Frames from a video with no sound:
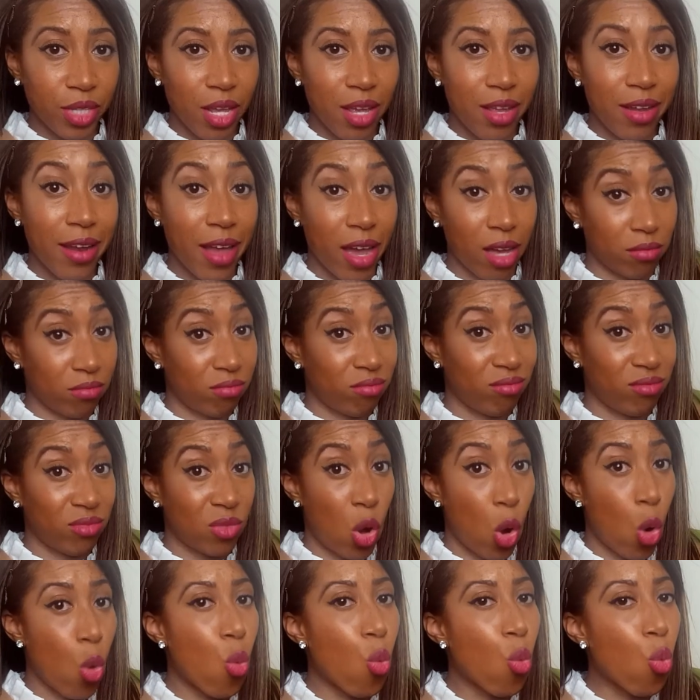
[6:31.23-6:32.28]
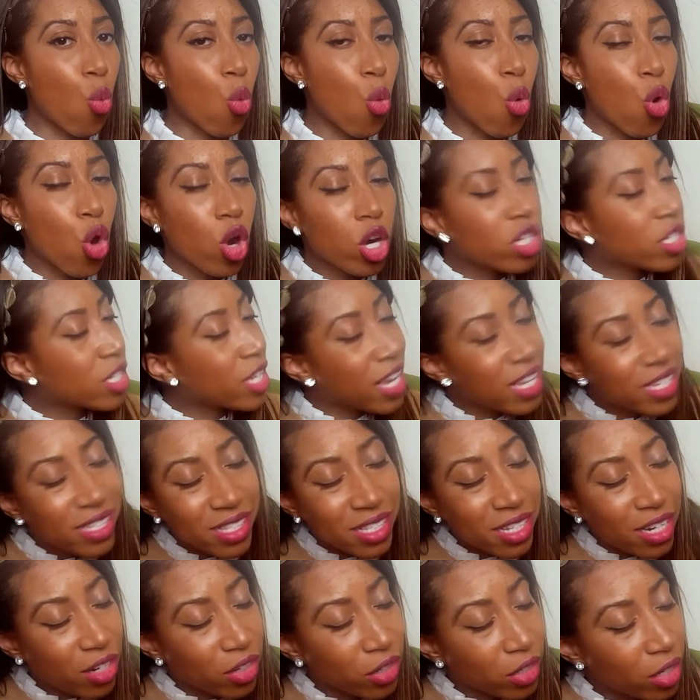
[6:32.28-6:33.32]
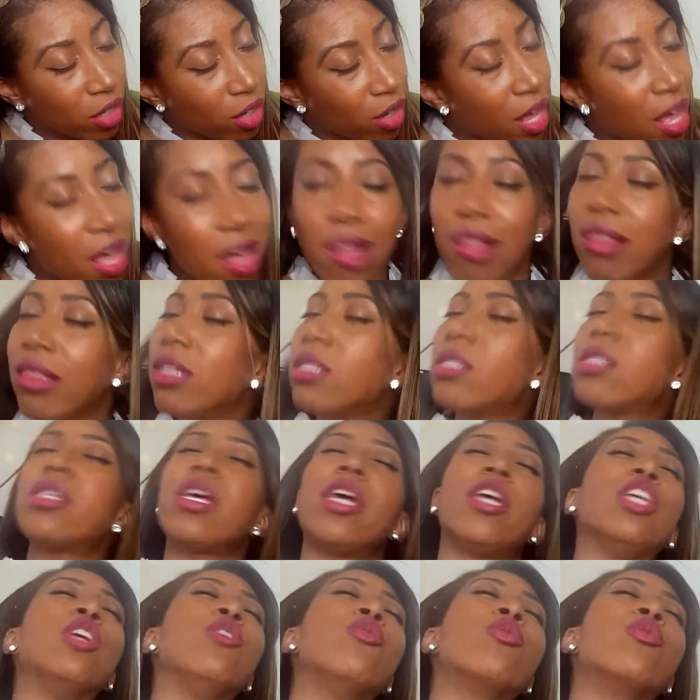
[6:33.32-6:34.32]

Now, worst case scenario, let's say you